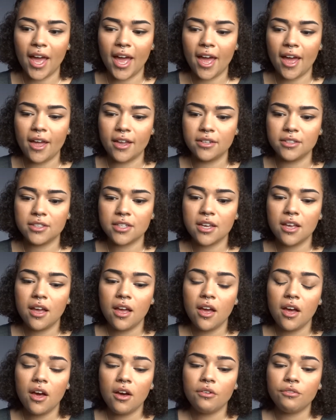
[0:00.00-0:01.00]
And
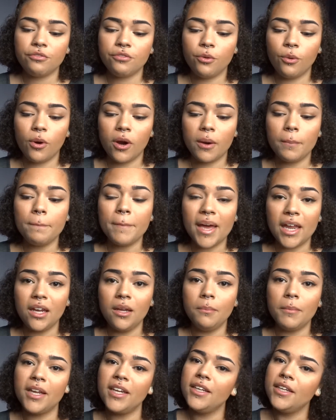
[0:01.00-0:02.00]
for many